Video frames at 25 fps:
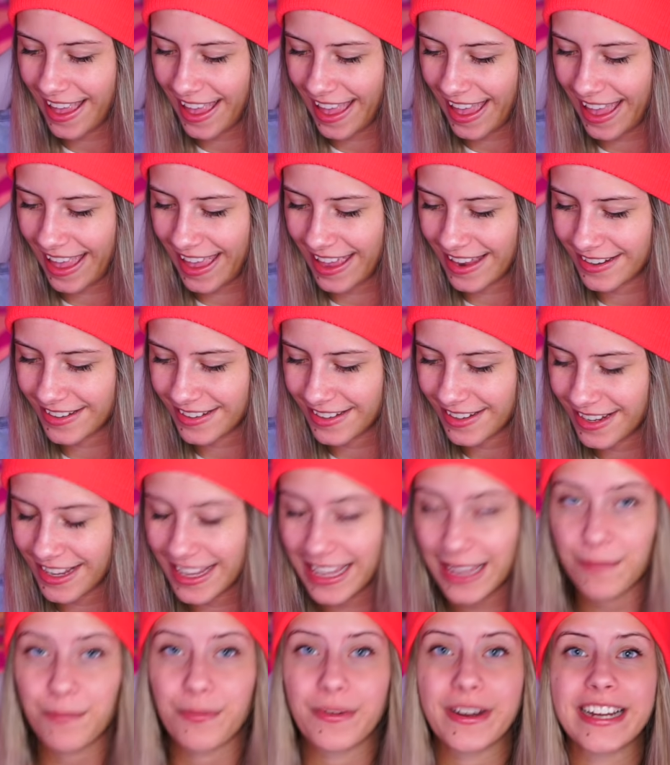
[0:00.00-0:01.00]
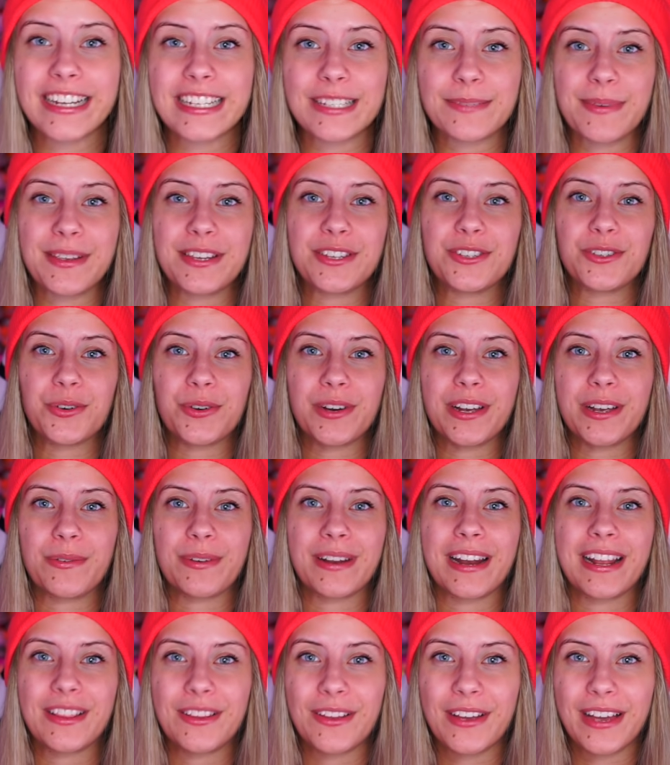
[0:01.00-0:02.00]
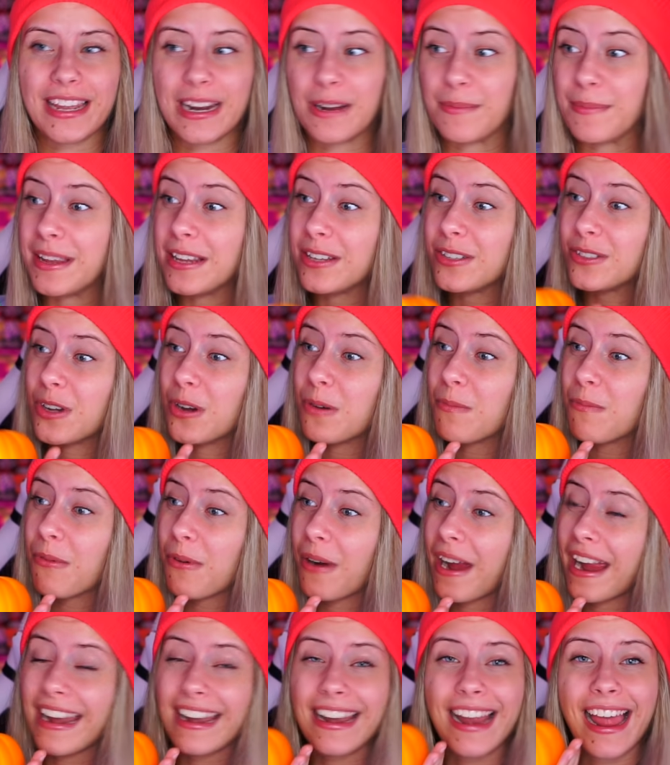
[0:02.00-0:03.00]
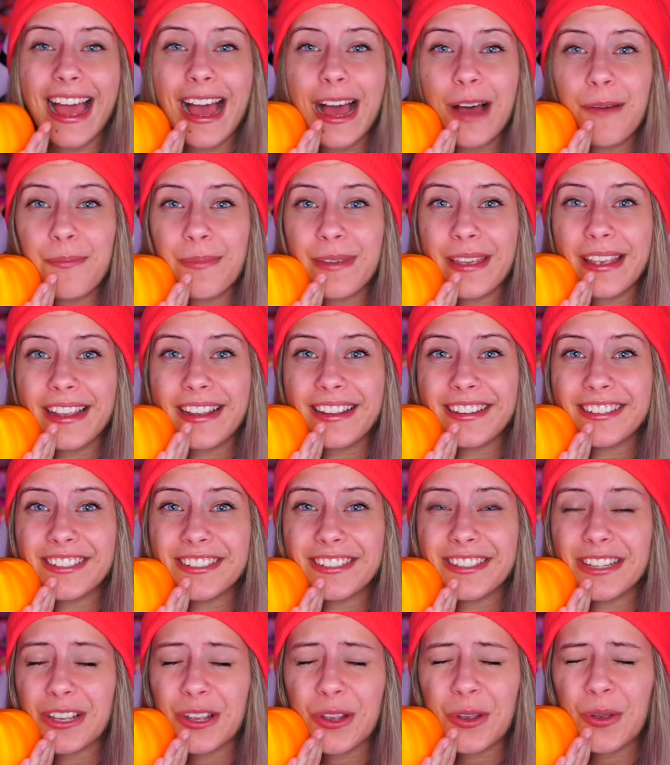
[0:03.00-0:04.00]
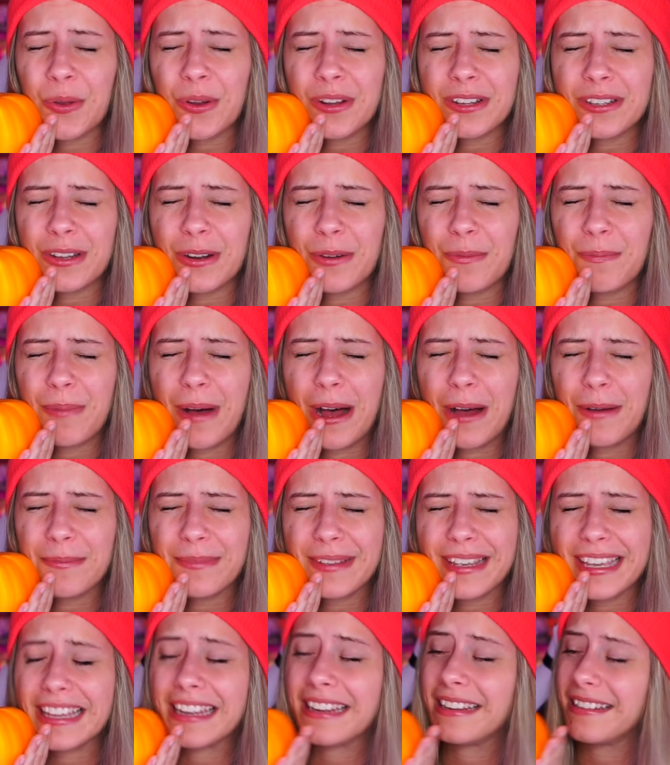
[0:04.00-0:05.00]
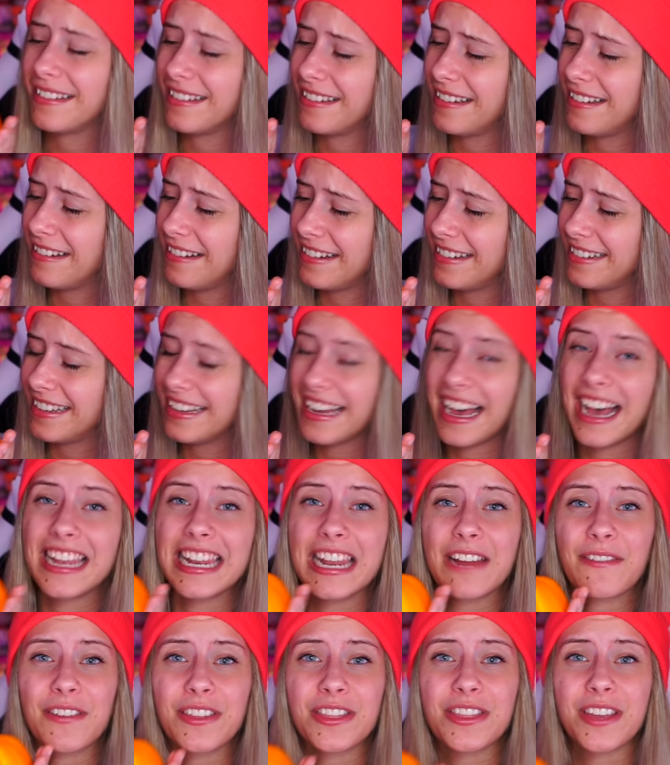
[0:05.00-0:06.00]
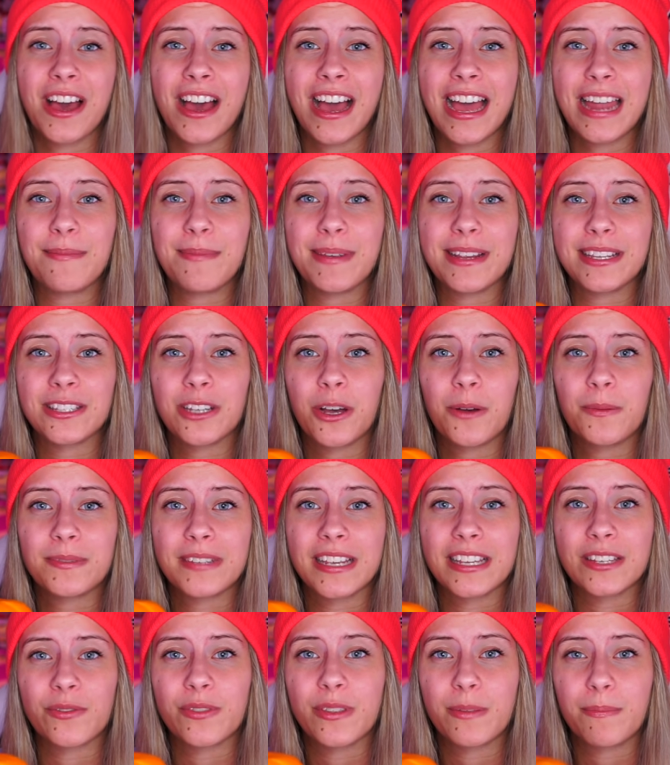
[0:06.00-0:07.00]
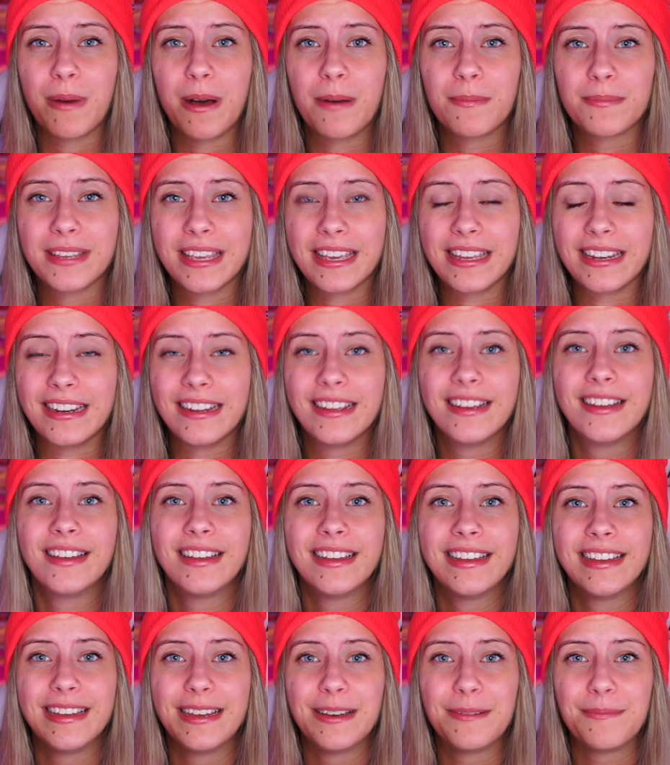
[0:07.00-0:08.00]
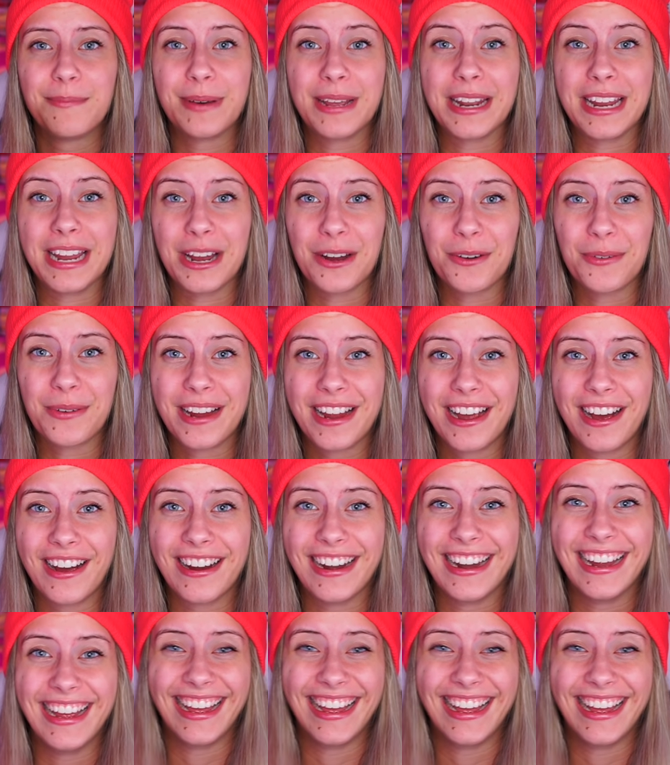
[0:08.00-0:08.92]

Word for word: and he brings me joy when I look at him. He's so bright and happy. He's just the cutest little pumpkin. Oh, I never thought I'd be so obsessed with a pumpkin, but here we are.